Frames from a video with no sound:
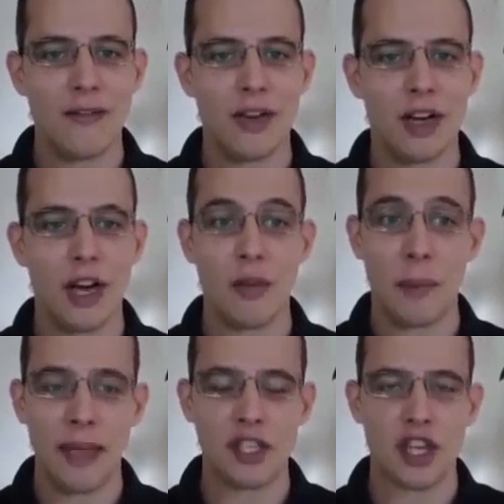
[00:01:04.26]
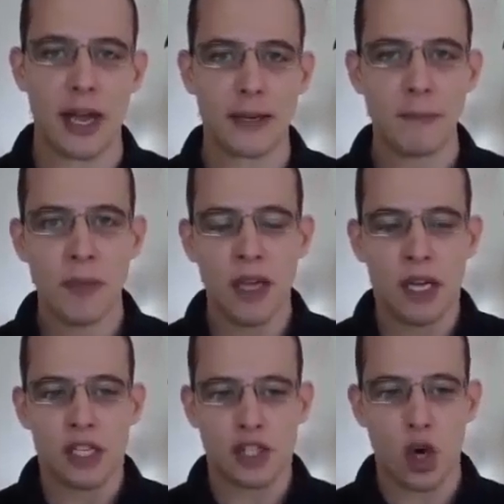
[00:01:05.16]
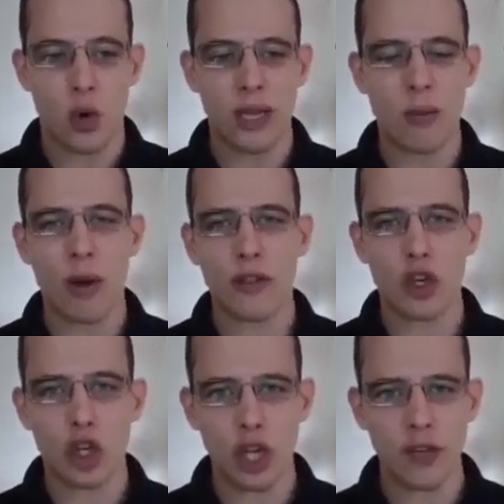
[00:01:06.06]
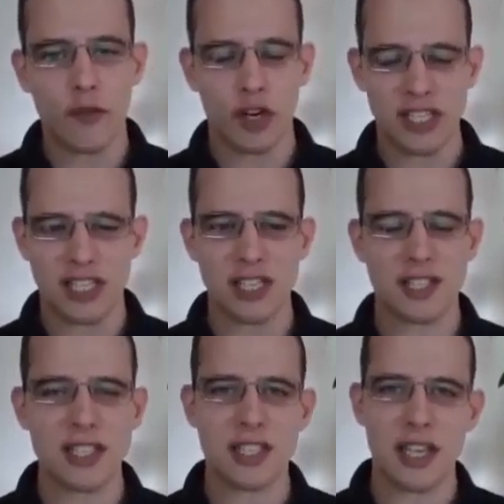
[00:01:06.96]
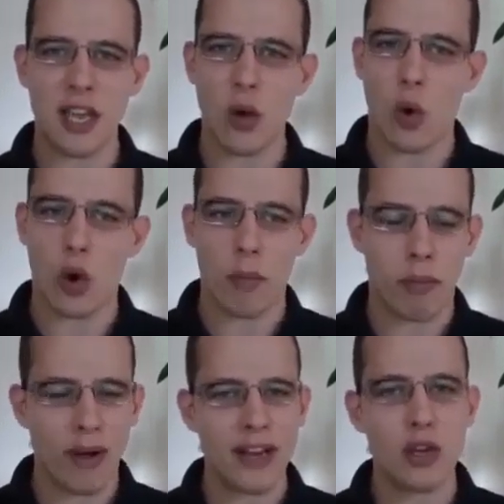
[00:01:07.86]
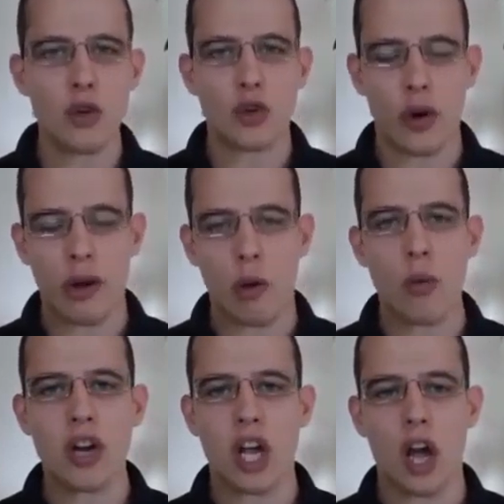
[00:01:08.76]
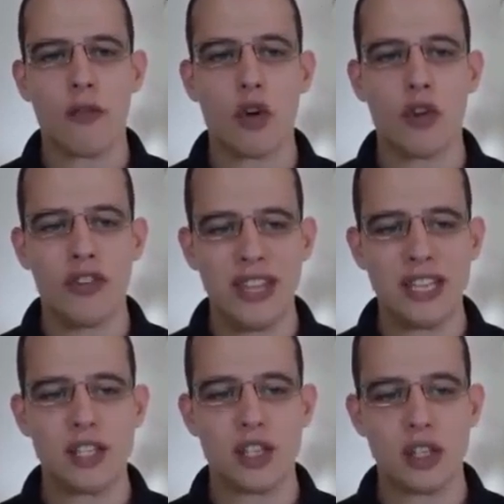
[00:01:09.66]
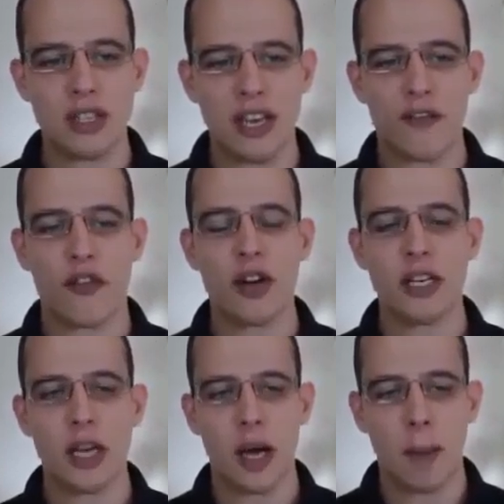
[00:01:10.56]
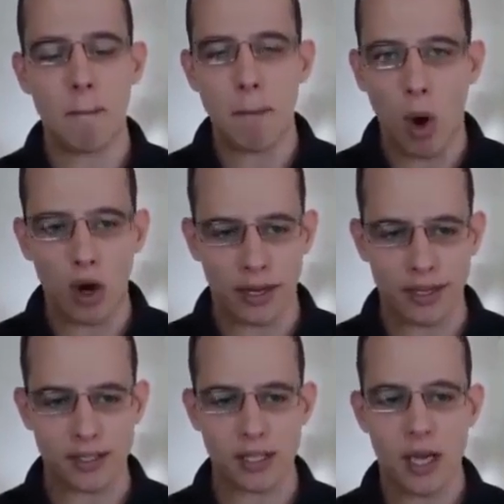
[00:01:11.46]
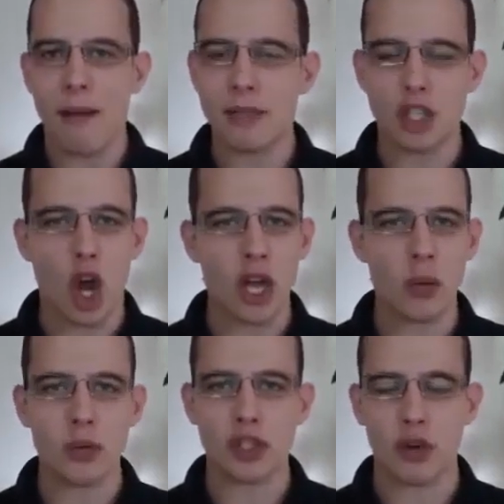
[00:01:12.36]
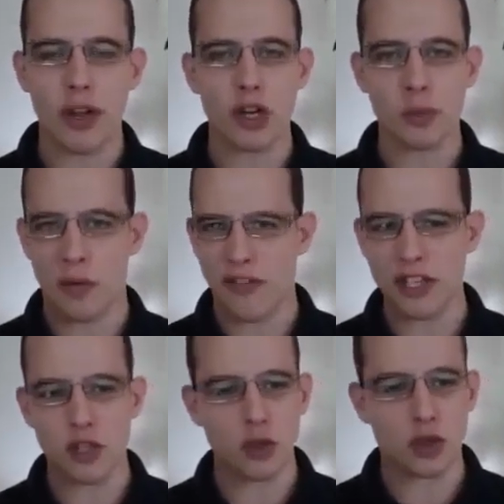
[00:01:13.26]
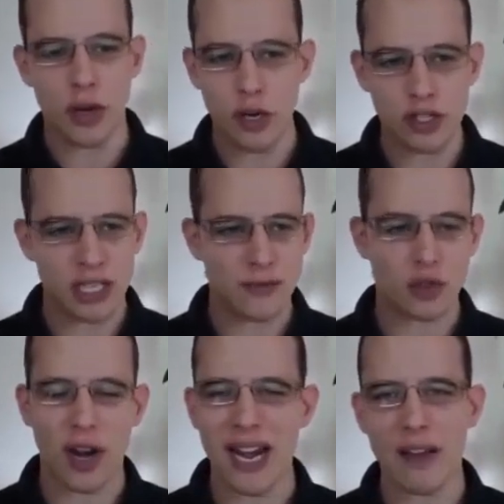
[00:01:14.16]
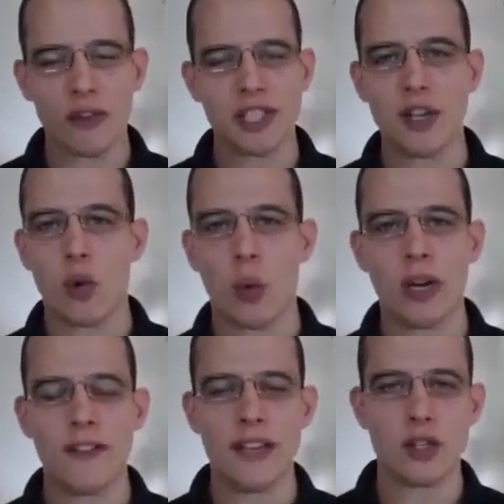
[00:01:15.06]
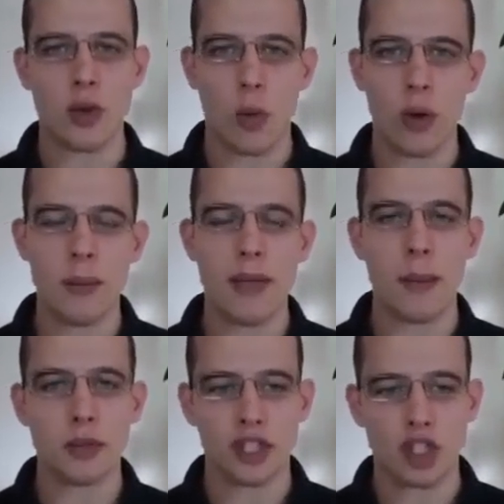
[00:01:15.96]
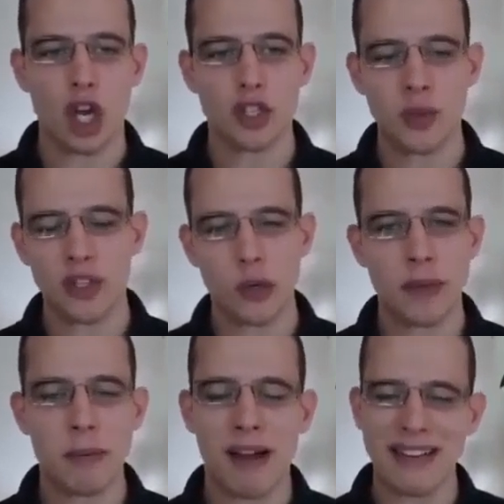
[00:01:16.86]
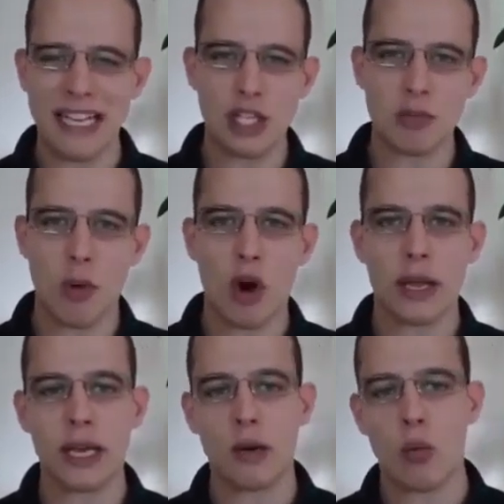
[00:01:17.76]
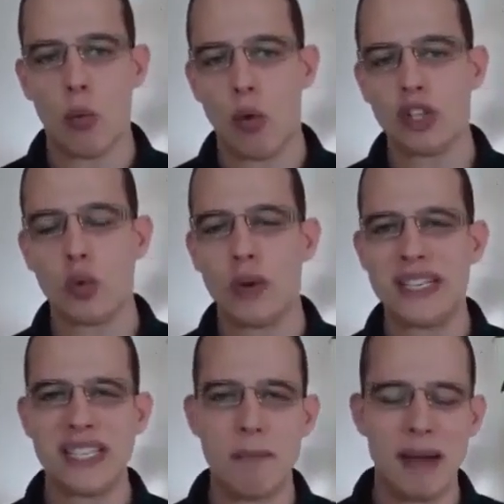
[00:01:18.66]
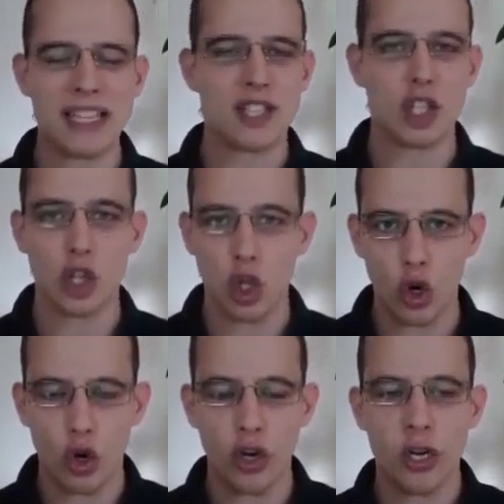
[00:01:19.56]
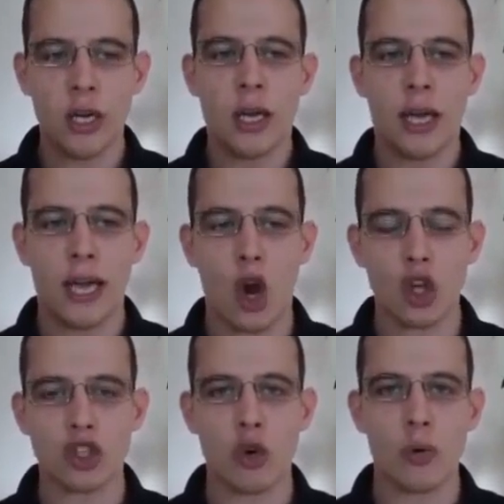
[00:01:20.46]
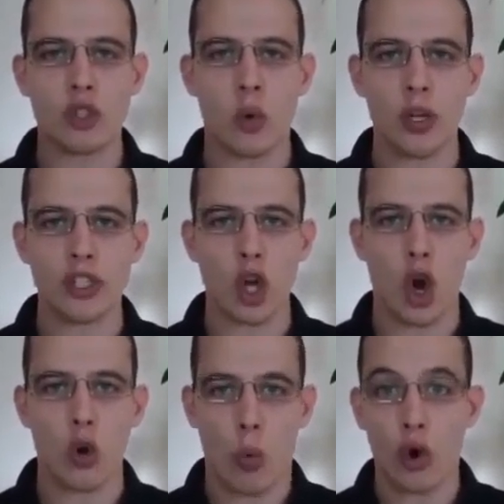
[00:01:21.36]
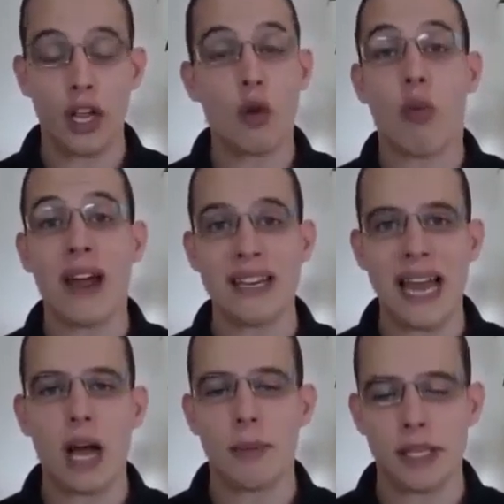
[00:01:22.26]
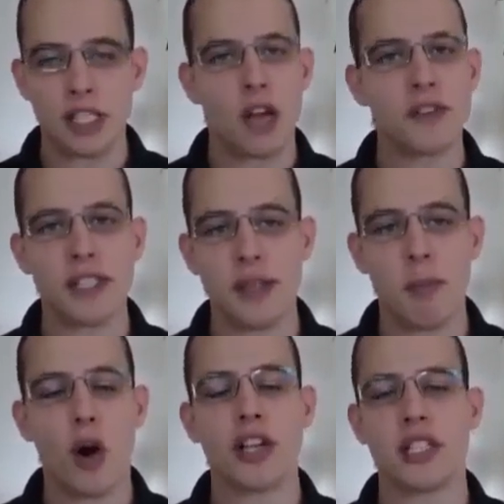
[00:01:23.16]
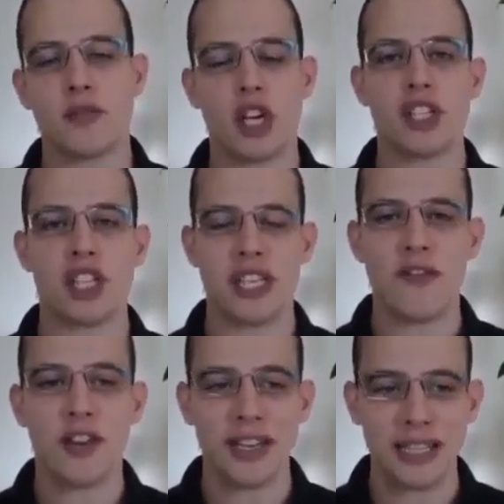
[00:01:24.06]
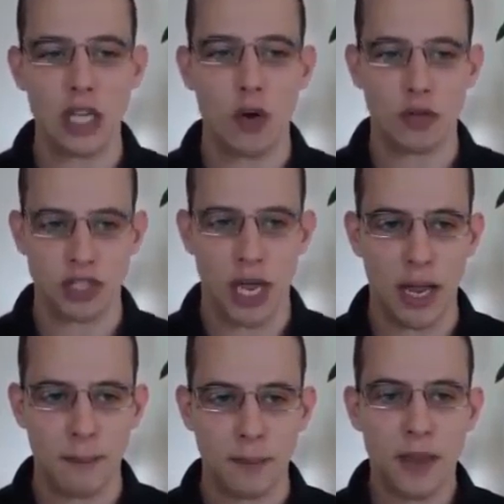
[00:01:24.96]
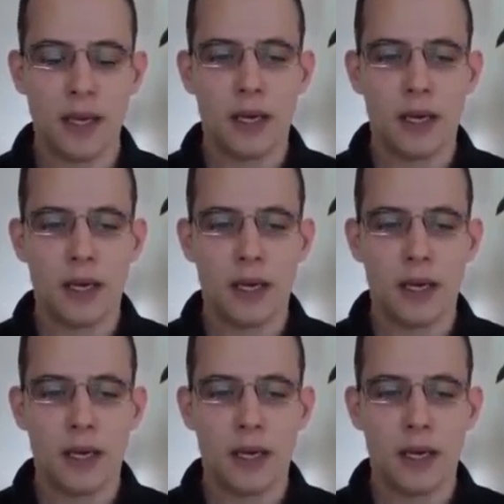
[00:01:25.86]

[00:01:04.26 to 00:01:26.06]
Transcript: of a paycheck. So whether you're looking for consistency or a brand new trader, I want to cover these different markets. I've been talking with traders, professional traders that have tried every single one of these. So I want to be able to talk to you a little bit about each market, which one is the best to learn, and also which ones are working right now, because obviously the markets have changed significantly over time.